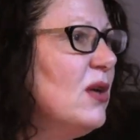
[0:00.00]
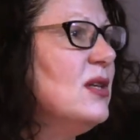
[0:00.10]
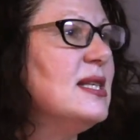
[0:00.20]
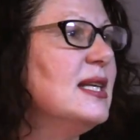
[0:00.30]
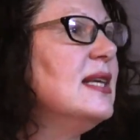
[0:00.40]

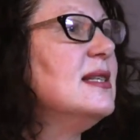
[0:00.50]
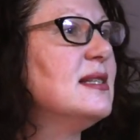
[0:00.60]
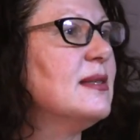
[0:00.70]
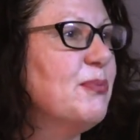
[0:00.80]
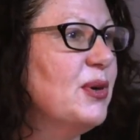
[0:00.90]
Because it is
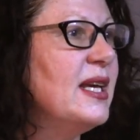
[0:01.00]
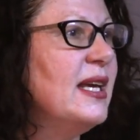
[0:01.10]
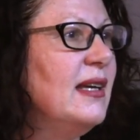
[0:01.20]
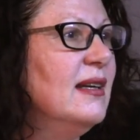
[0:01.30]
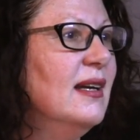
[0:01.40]

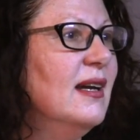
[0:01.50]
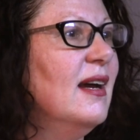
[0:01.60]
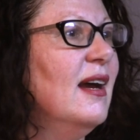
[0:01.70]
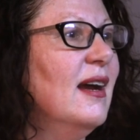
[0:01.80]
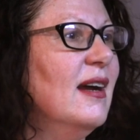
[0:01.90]
pretty
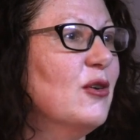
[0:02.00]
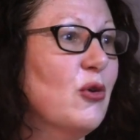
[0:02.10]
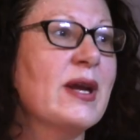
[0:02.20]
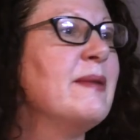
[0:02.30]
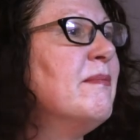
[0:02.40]

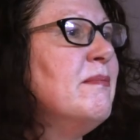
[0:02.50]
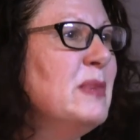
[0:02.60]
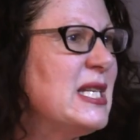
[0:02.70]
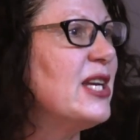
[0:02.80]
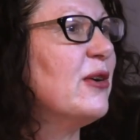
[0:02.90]
grim
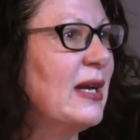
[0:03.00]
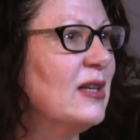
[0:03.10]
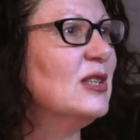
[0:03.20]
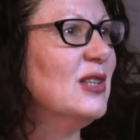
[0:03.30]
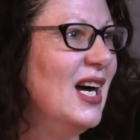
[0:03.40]

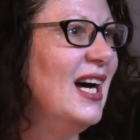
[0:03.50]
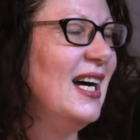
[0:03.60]
material.